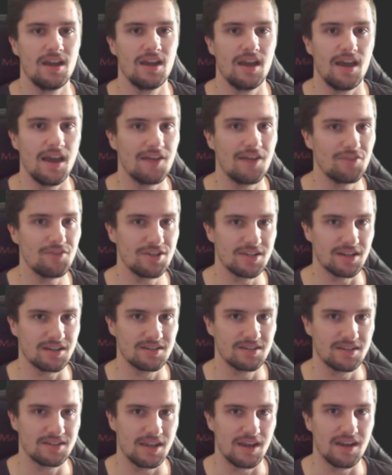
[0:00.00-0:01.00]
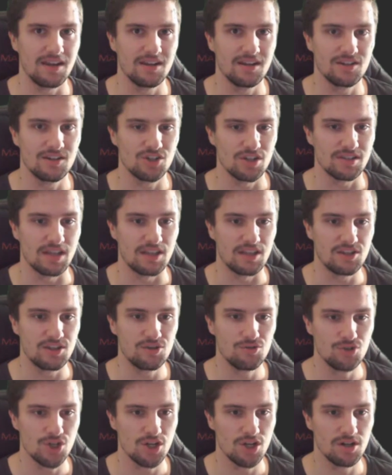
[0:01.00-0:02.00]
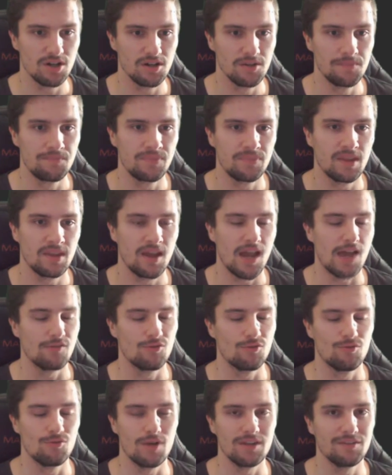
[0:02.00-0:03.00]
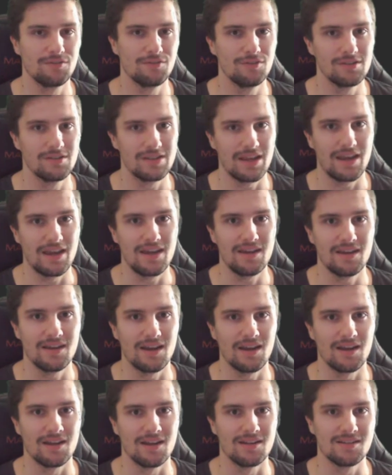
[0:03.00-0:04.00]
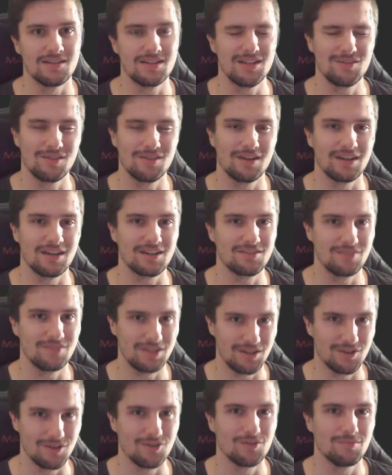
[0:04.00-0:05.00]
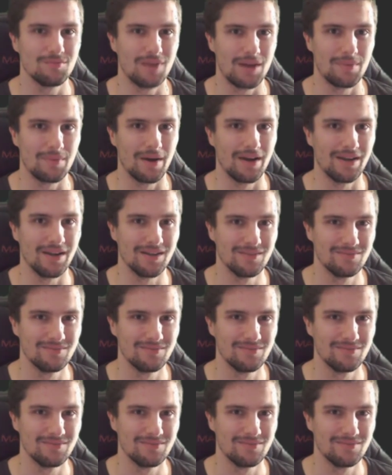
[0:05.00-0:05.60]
every second day, just as usual. Have a wonderful day and see you in the next video. Bye bye.